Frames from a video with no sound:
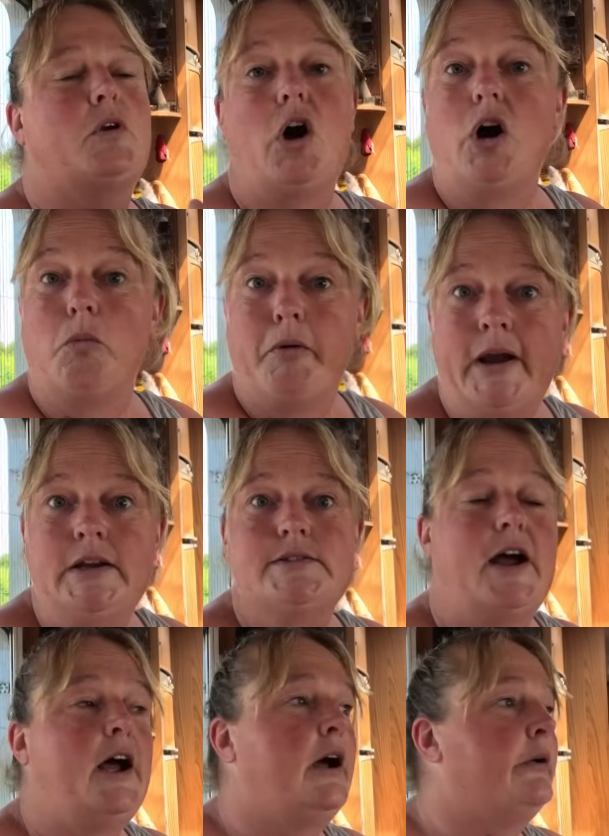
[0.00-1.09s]
car
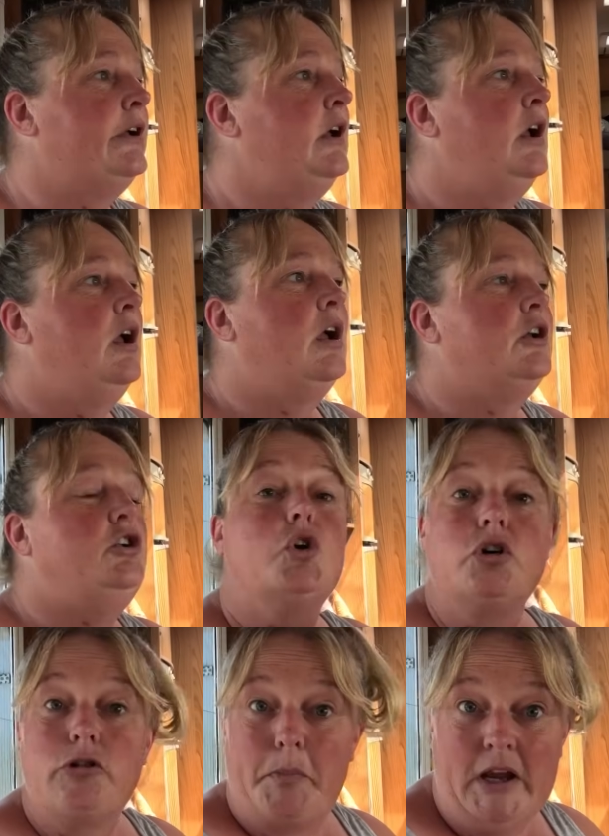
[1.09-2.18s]
breakdown,
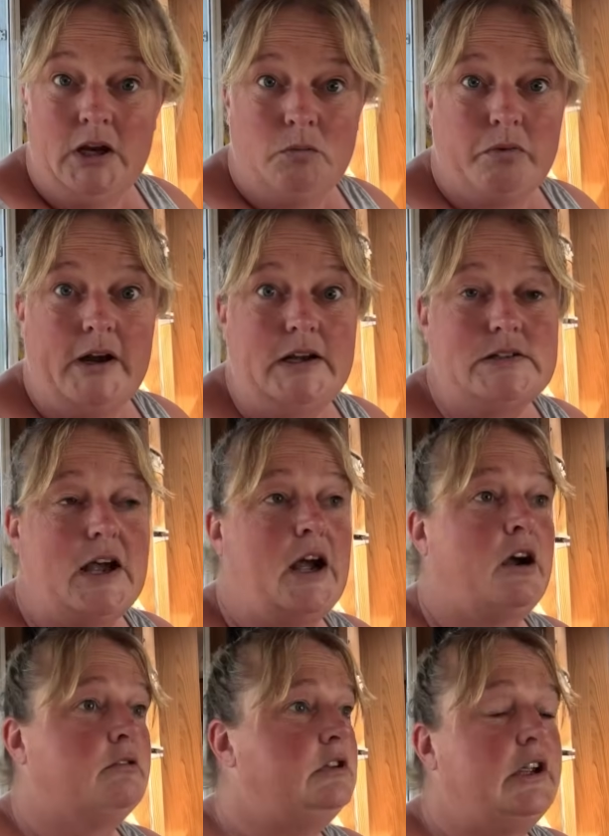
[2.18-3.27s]
European
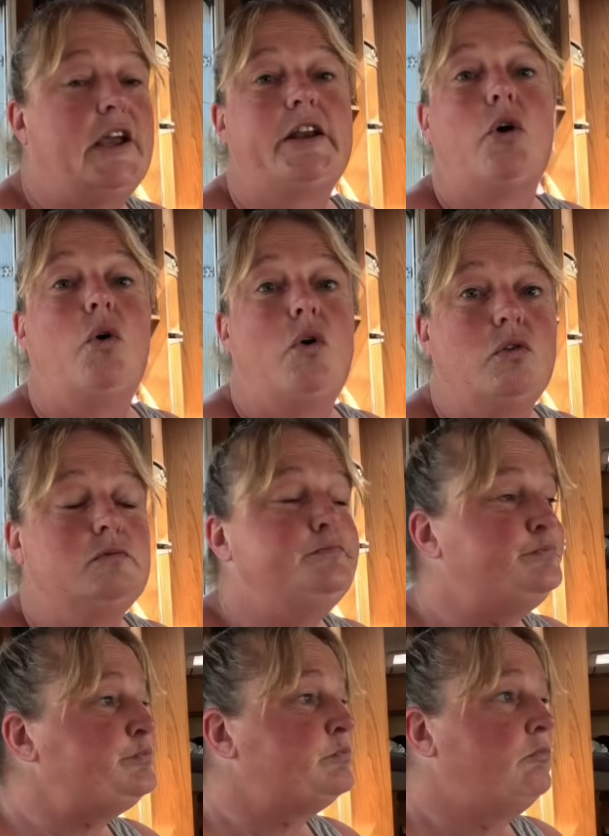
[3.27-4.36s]
breakdown, you get it all.
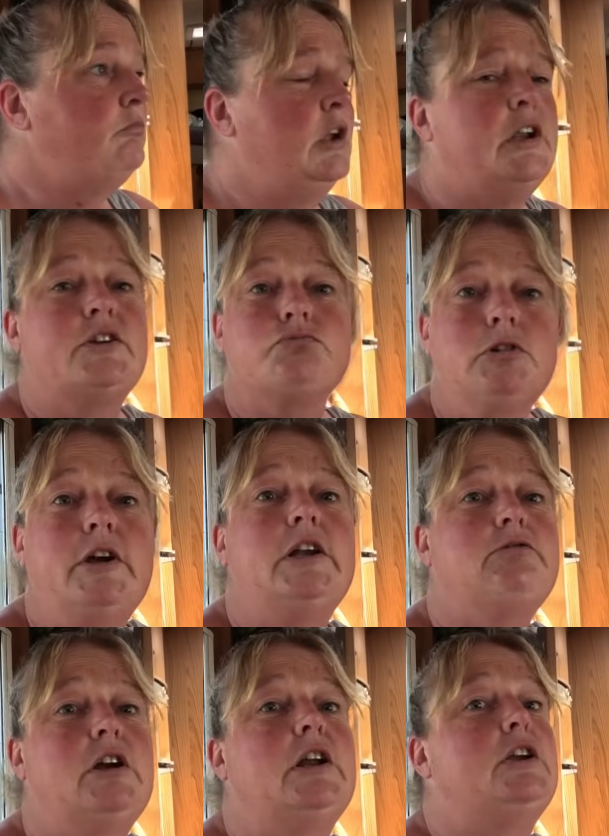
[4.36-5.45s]
And it's really,
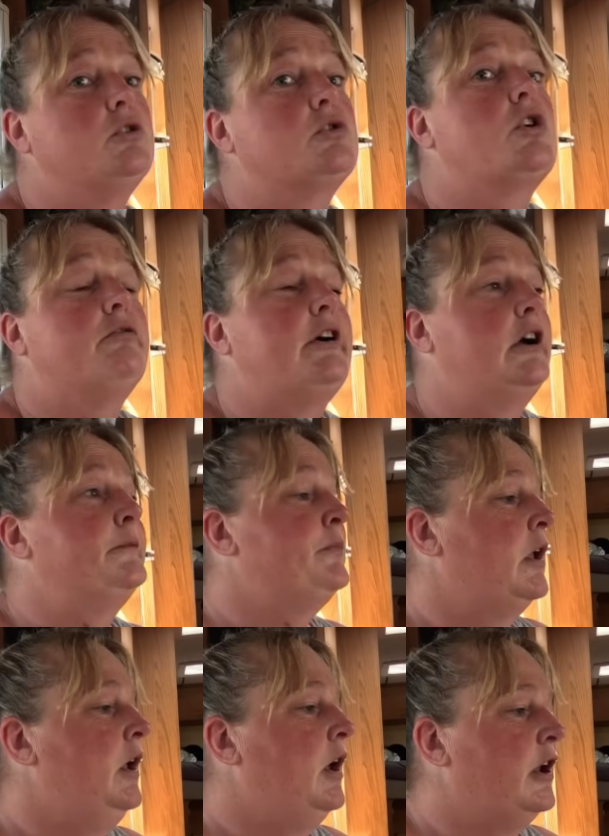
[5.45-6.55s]
really good cover.
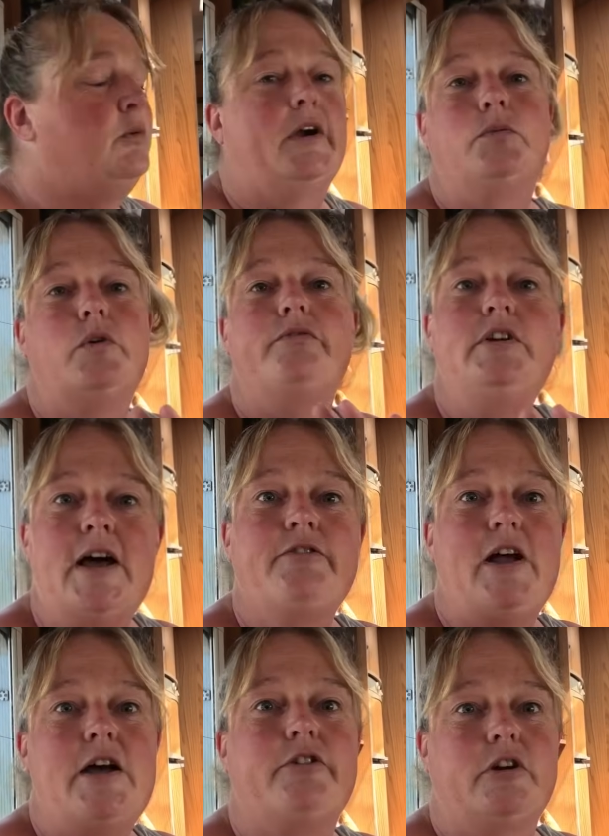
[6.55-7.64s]
Anyway, we've never
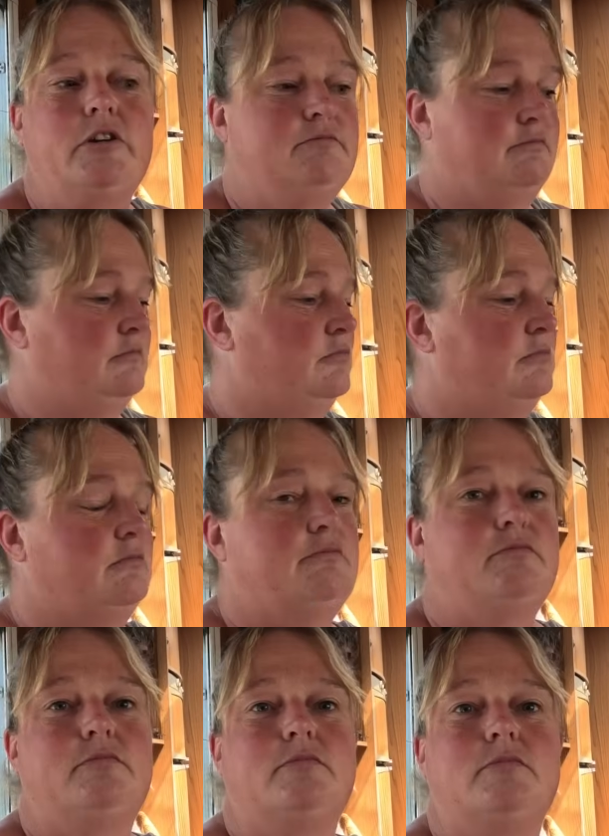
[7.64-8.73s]
ever,
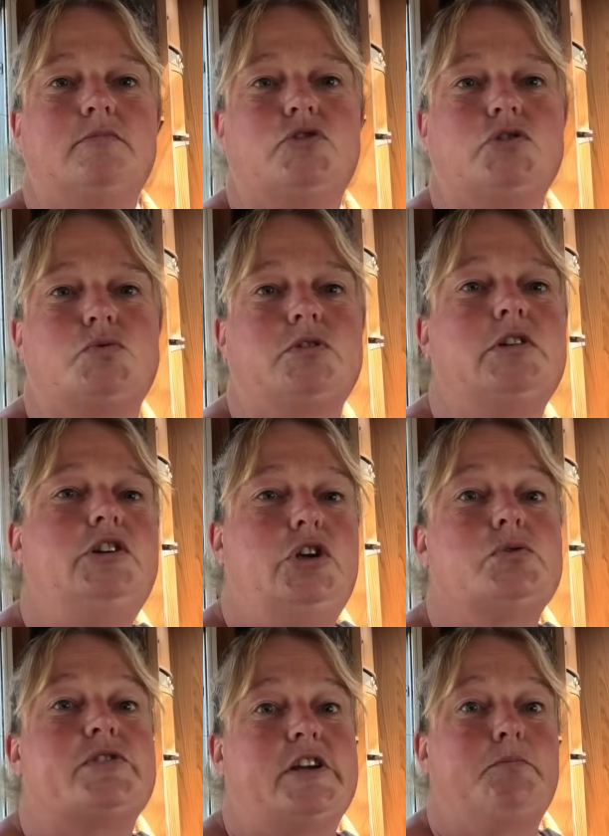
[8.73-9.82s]
touch wood,
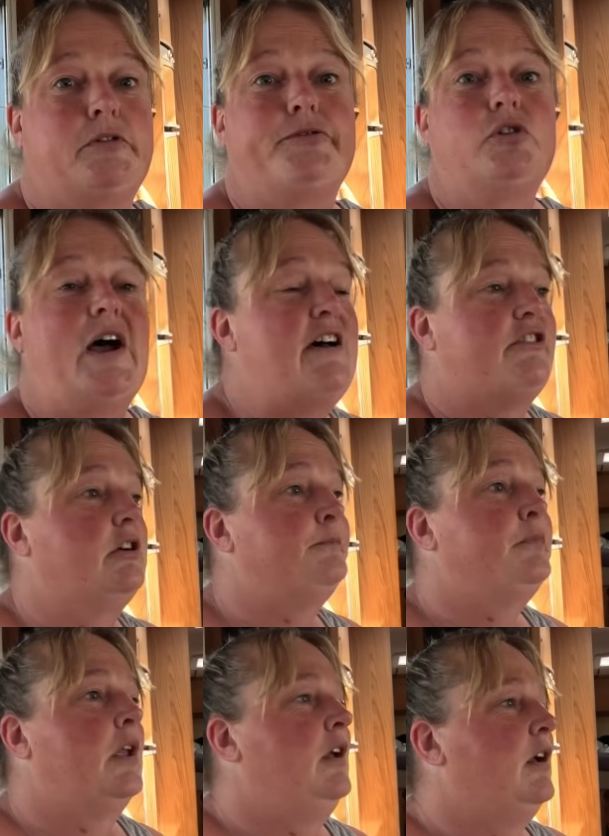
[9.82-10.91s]
used it before ever
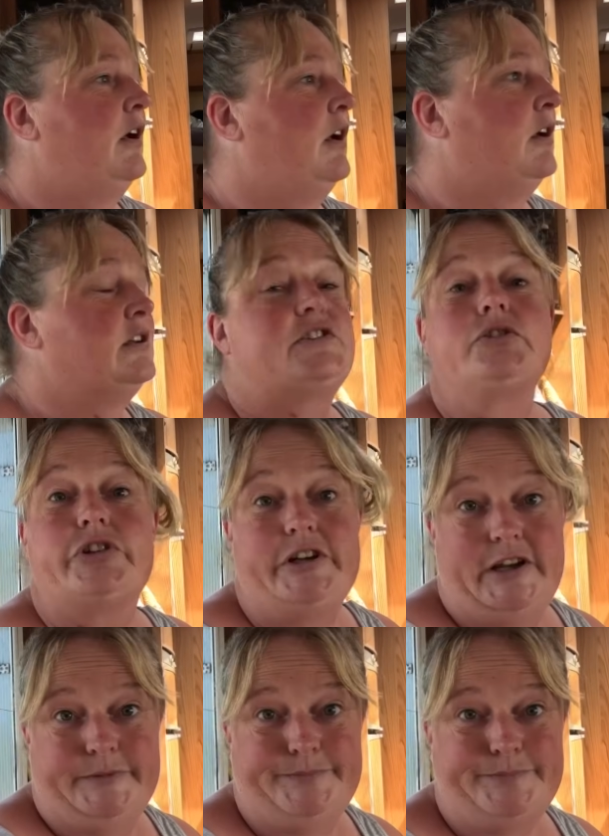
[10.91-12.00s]
until today.